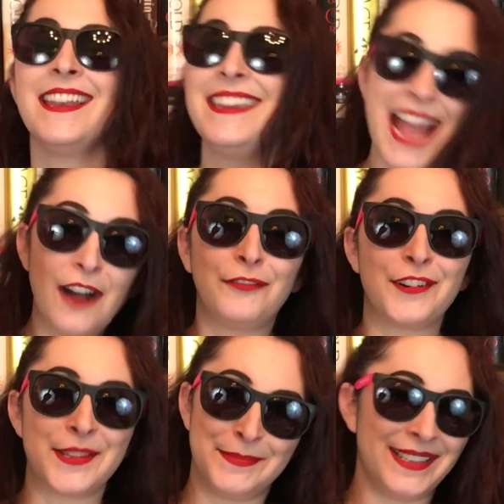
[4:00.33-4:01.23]
Now
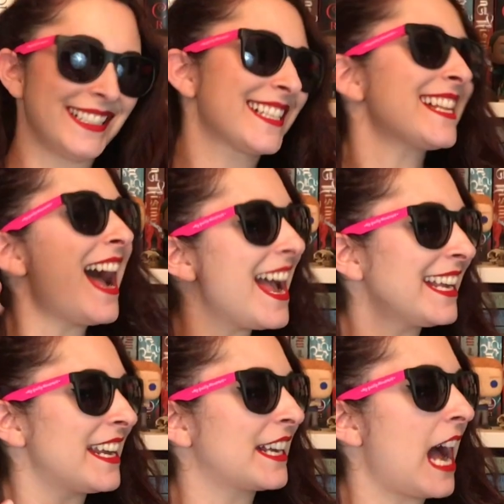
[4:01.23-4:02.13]
for the books. I
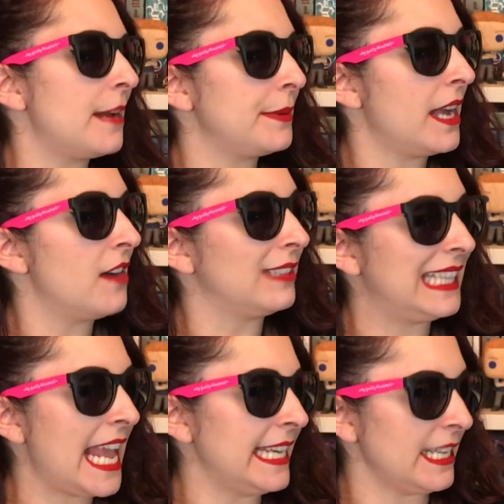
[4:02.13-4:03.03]
got a copy of
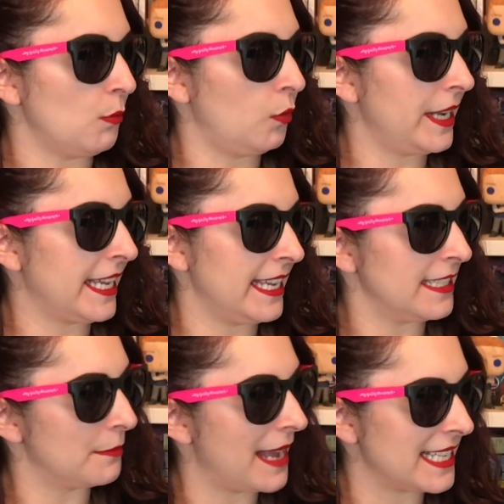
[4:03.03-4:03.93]
Lady
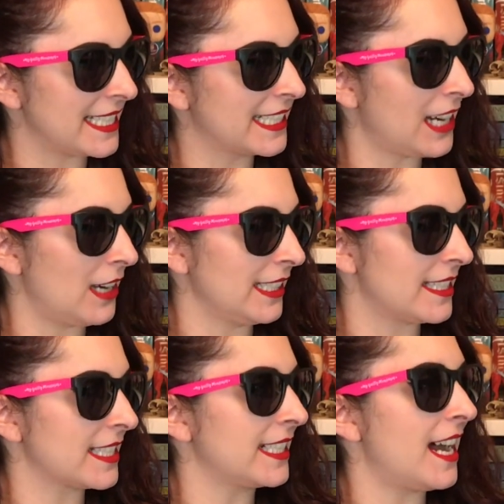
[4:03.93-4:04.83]
Wicked by Scarlett
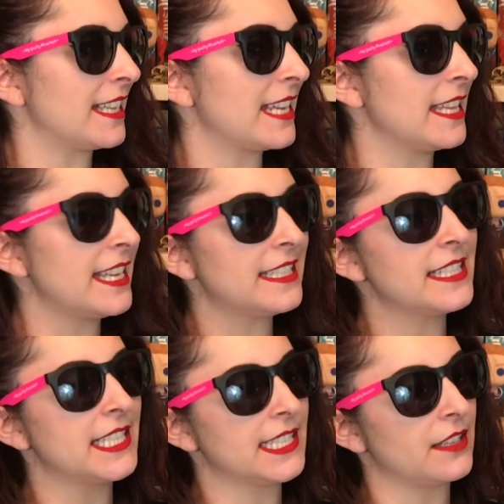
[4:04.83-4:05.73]
Scott. I guess
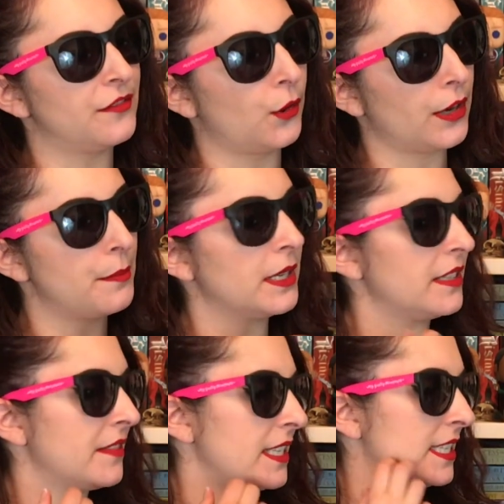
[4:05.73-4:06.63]
this is the fourth book
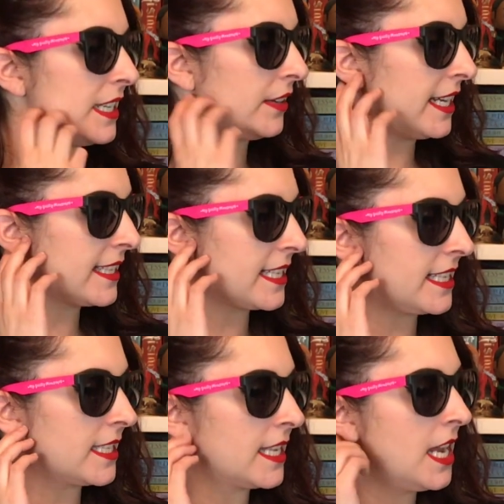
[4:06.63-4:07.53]
of this series. This
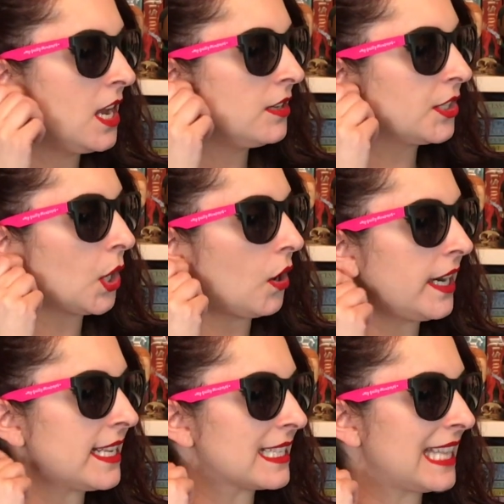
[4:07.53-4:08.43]
is
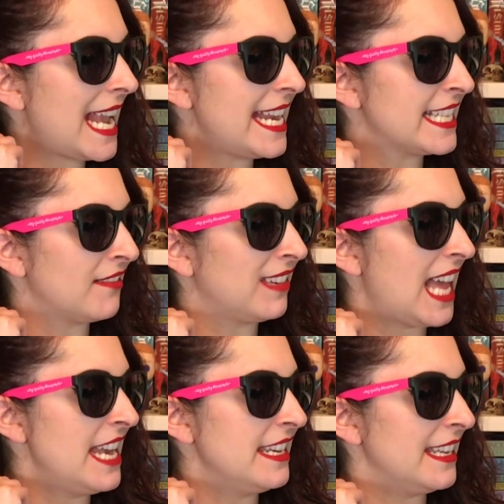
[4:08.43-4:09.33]
Notorious Ladies of
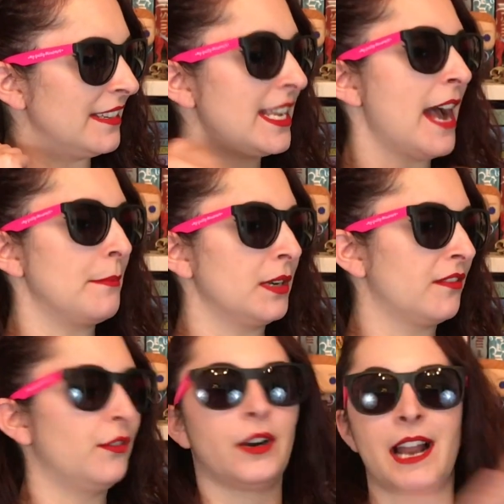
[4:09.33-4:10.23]
London. Yeah, book
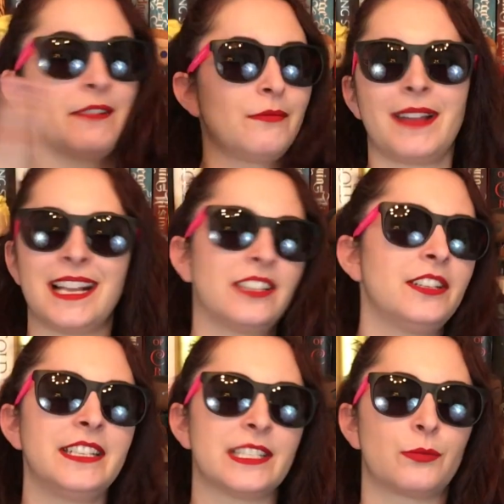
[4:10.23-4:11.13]
four. I, I could
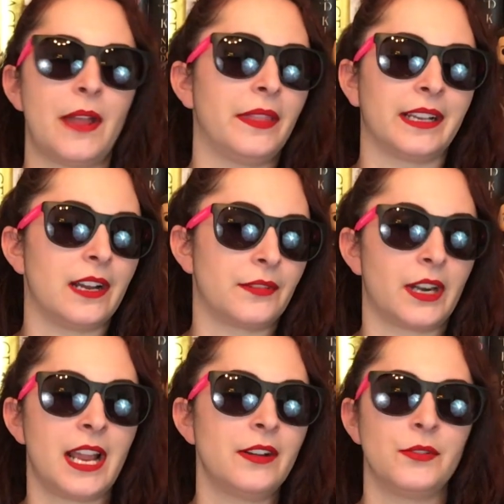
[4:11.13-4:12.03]
have just read the cover.
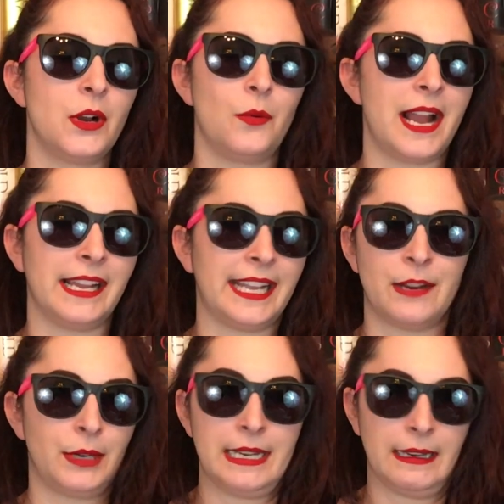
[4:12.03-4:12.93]
I don't know why I
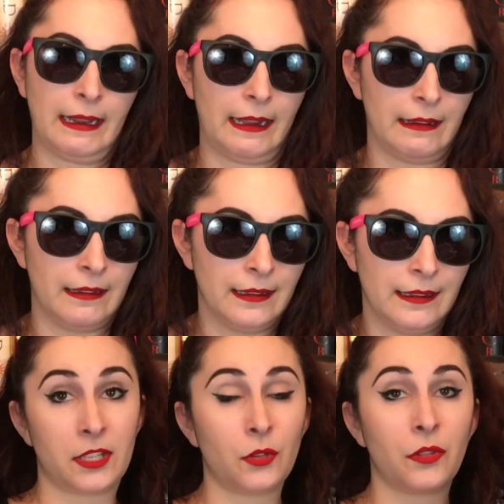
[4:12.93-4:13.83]
can't read today.
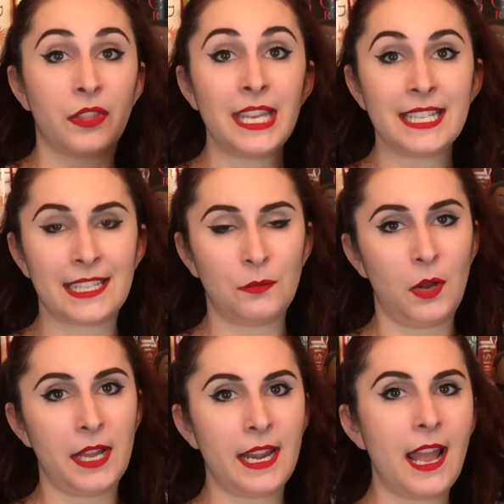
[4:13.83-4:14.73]
So this
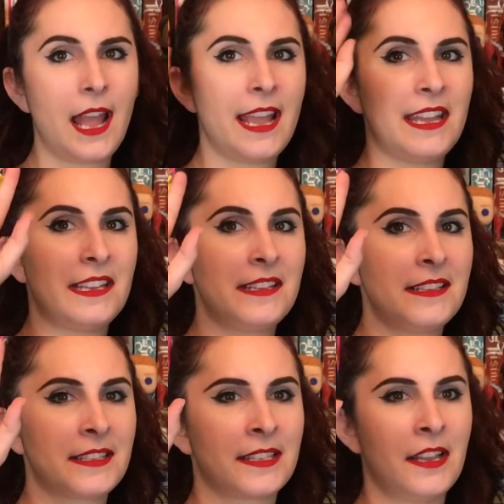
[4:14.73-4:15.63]
one
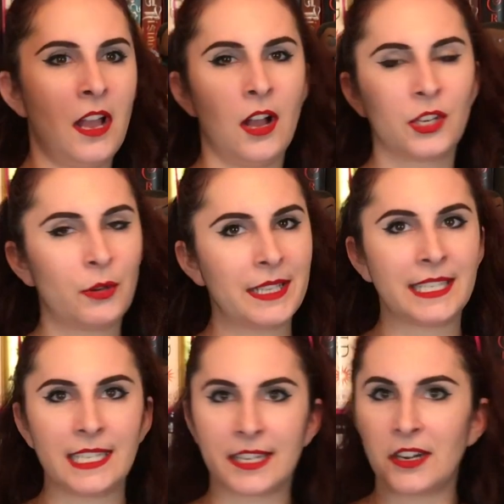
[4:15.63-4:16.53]
is
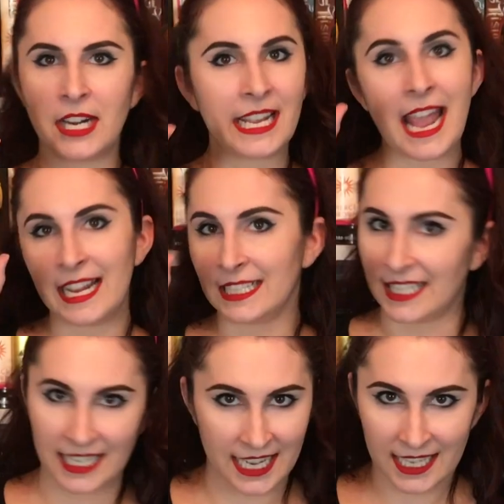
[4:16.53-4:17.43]
Twisty Turny
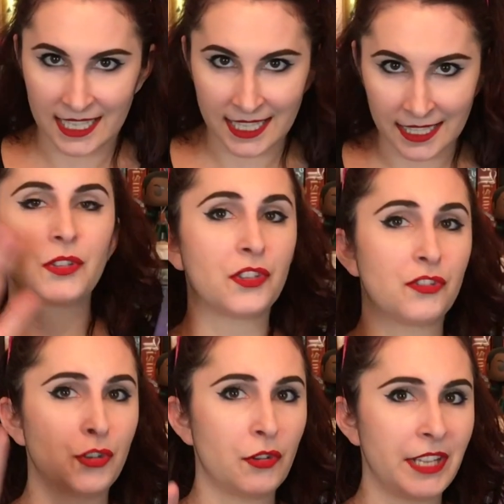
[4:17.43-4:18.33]
Angstiness. This is
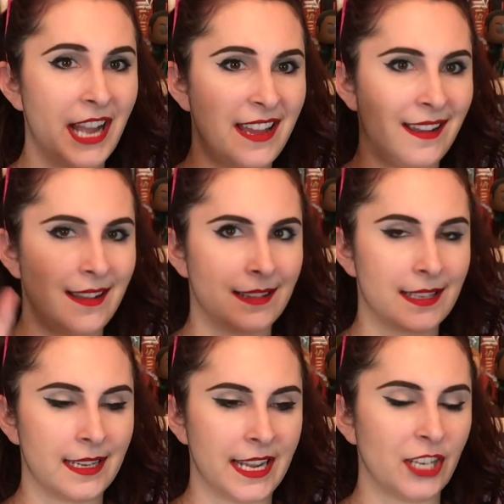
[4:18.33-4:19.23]
Juliana and
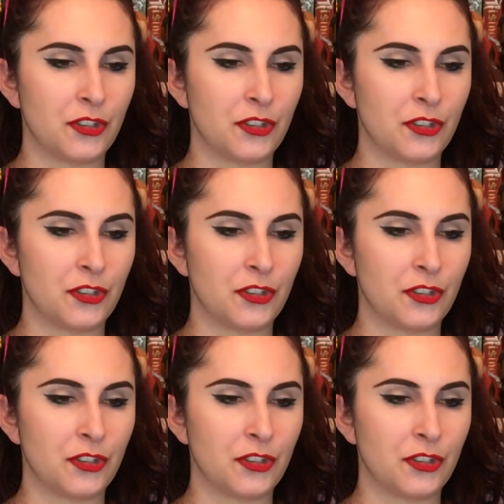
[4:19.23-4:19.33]
Sydney.